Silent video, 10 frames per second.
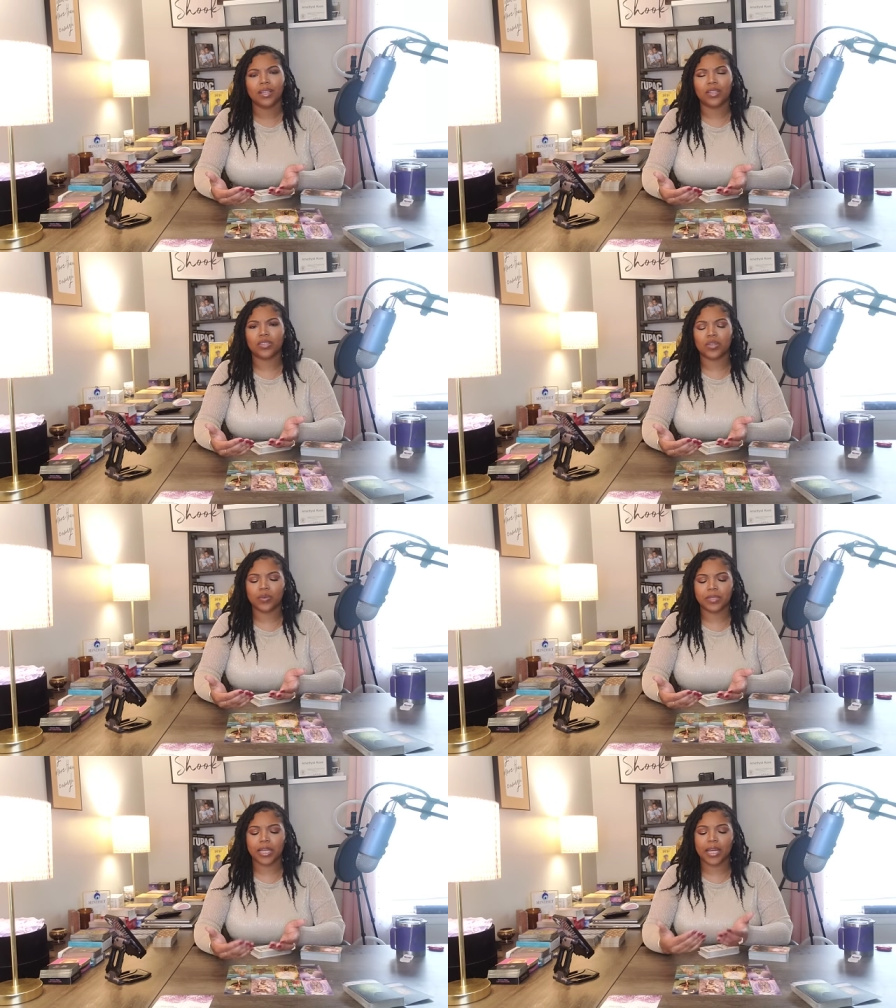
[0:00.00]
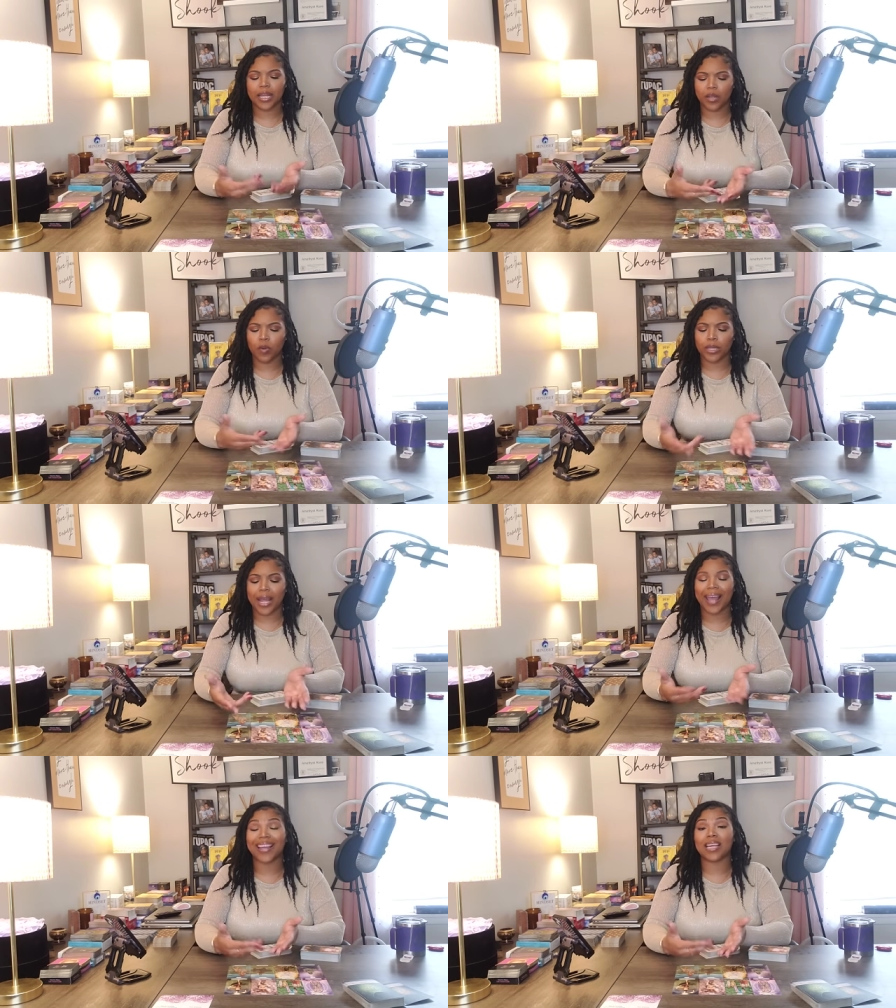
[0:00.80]
You see what I'm saying? Or
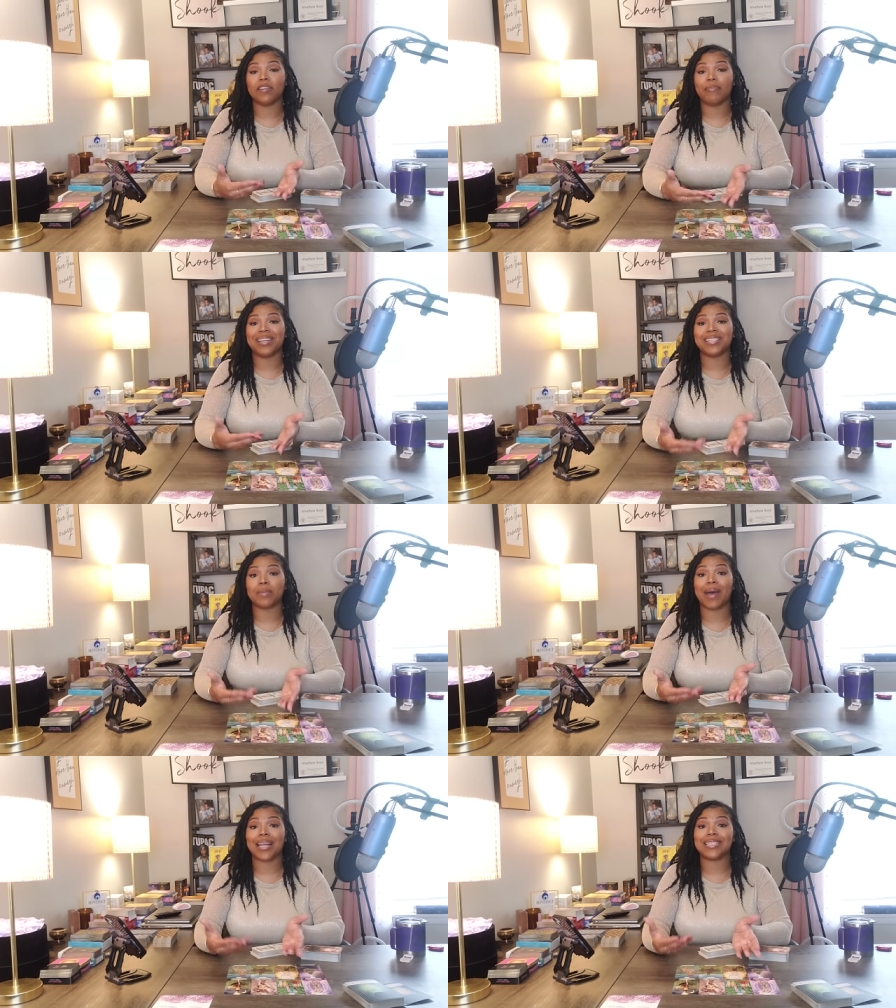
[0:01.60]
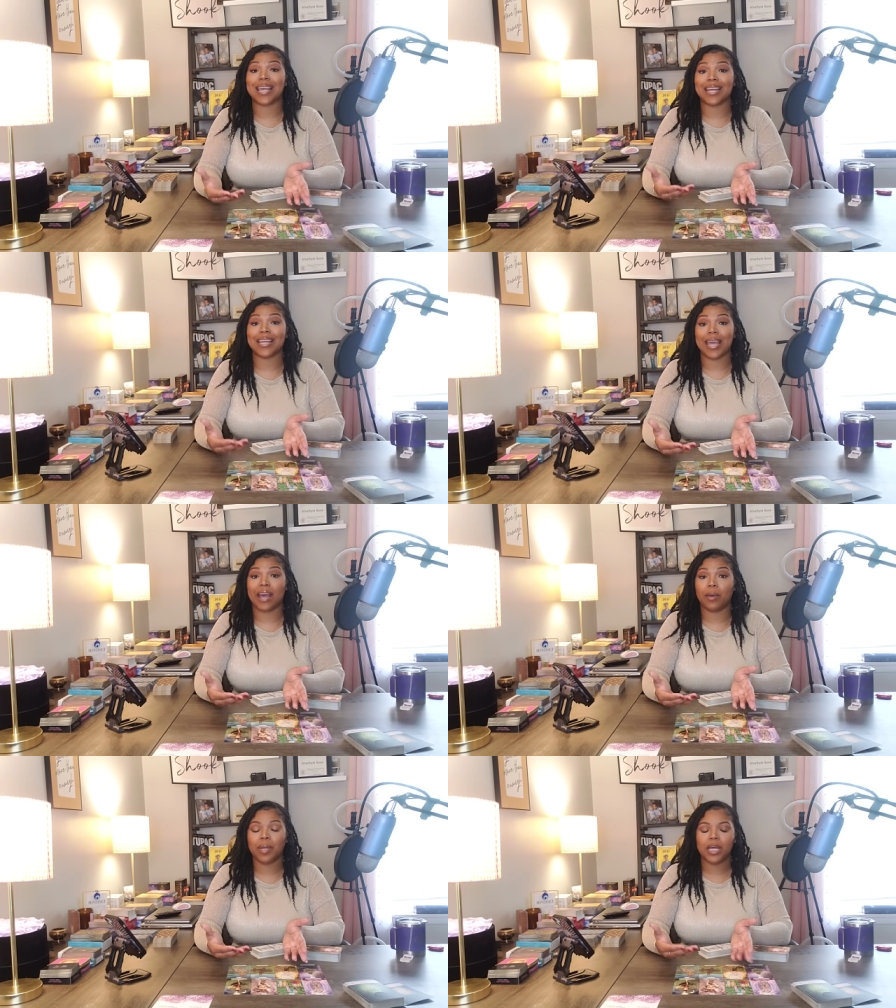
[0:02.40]
that could have been somebody's
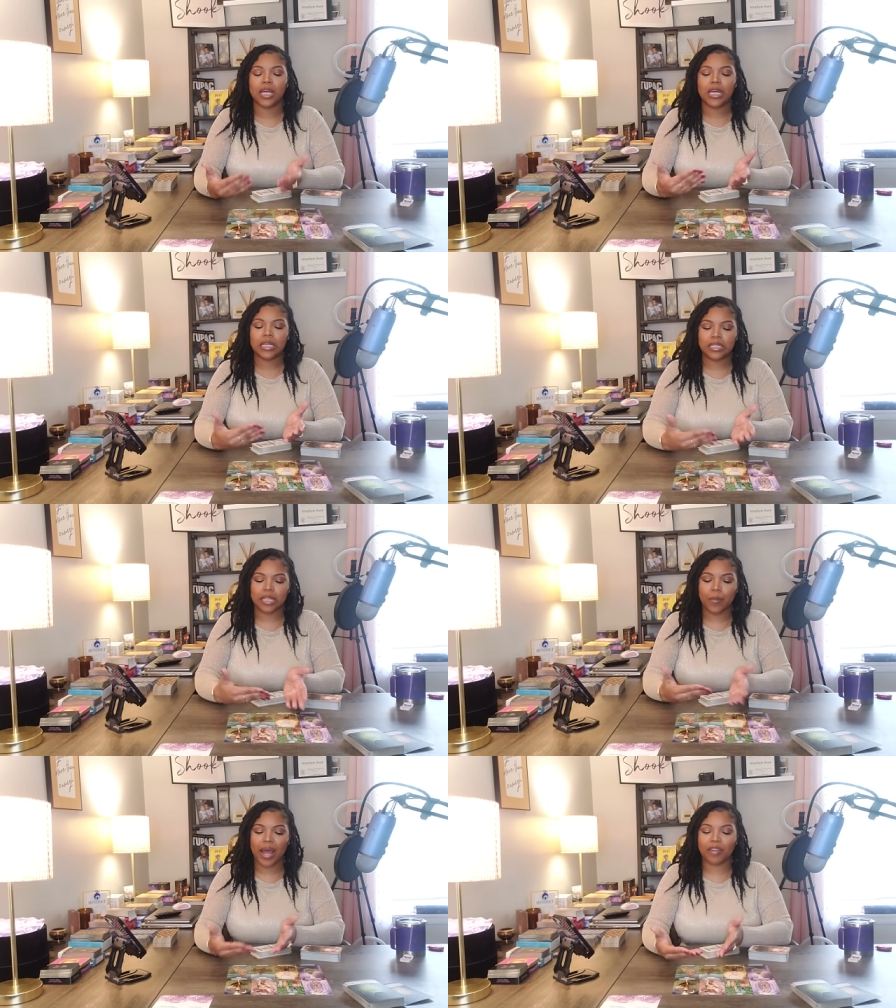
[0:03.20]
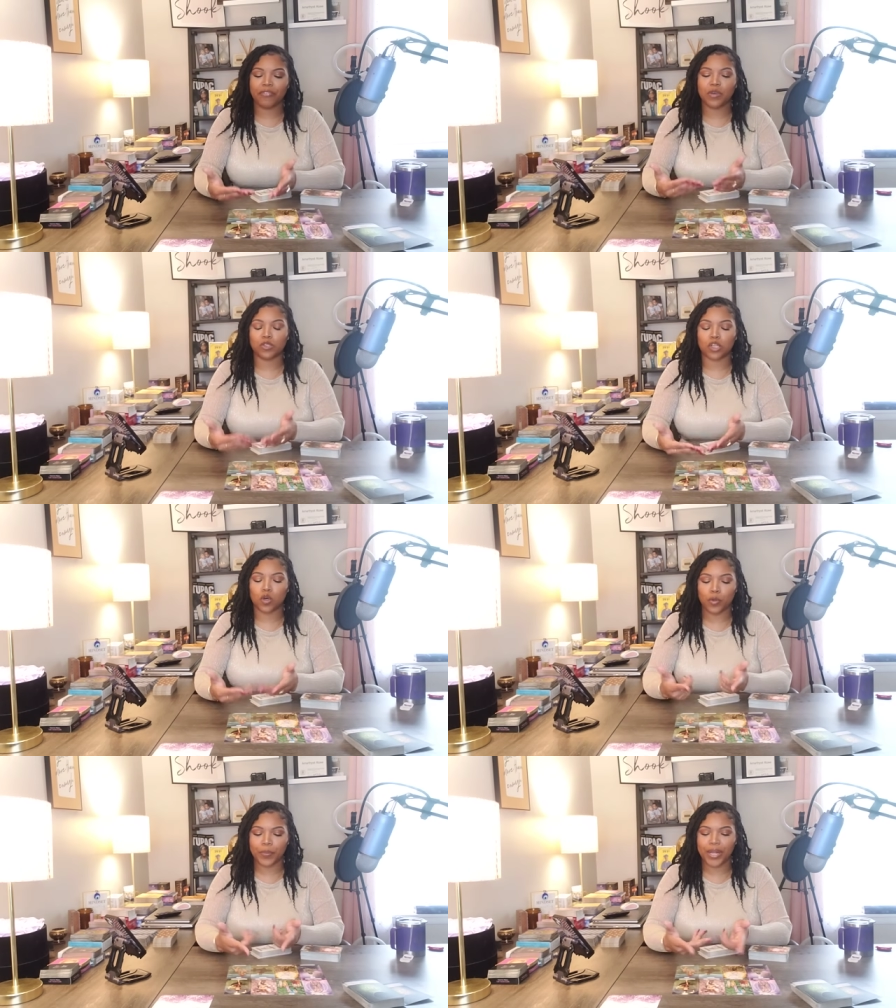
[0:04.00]
handicap somebody feels
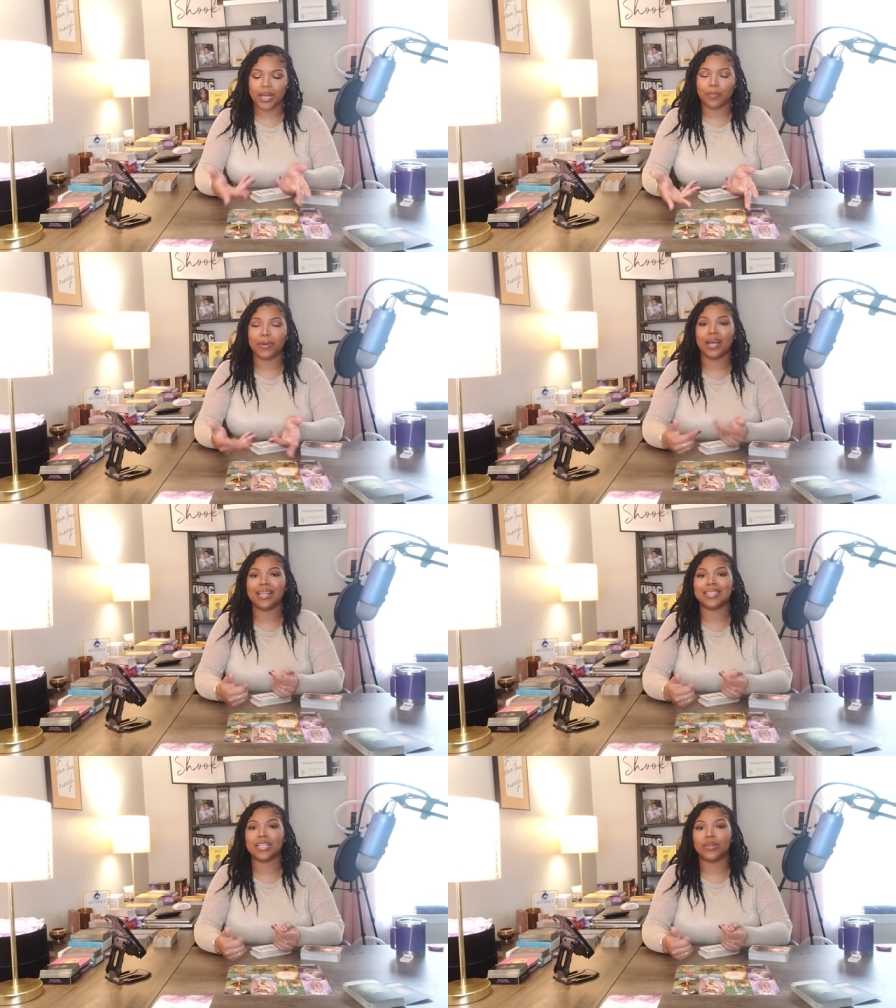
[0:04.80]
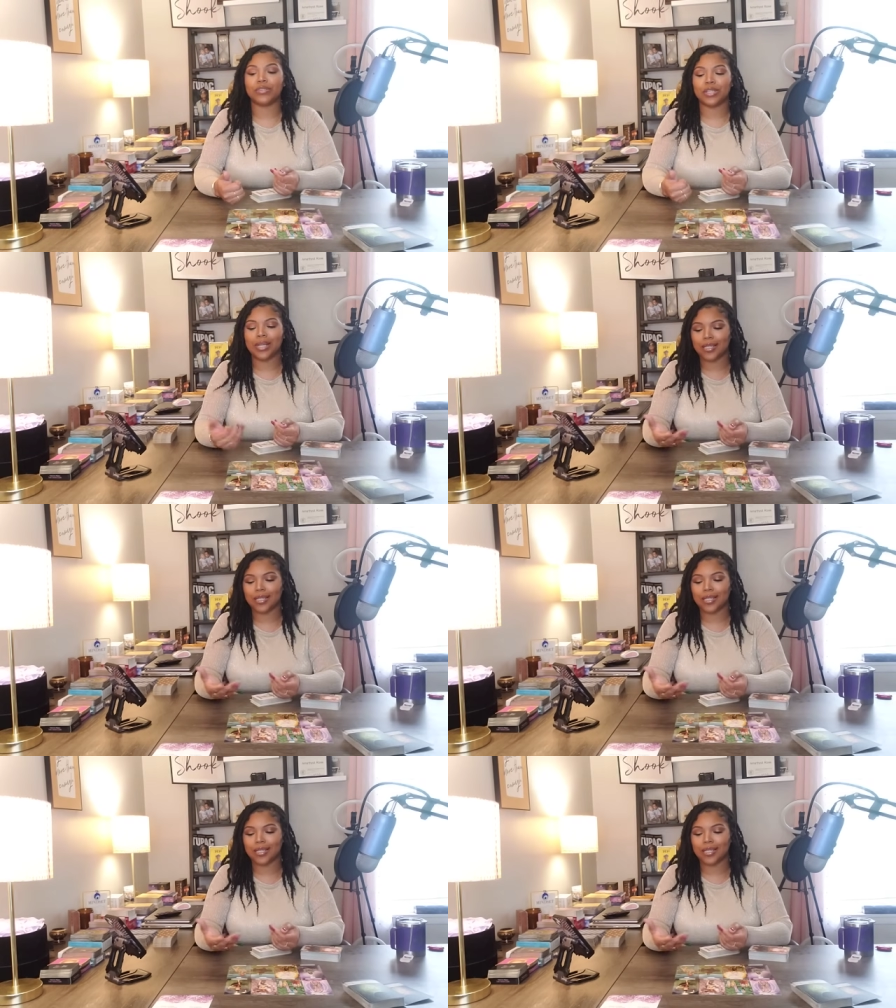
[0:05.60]
codependent upon this energy.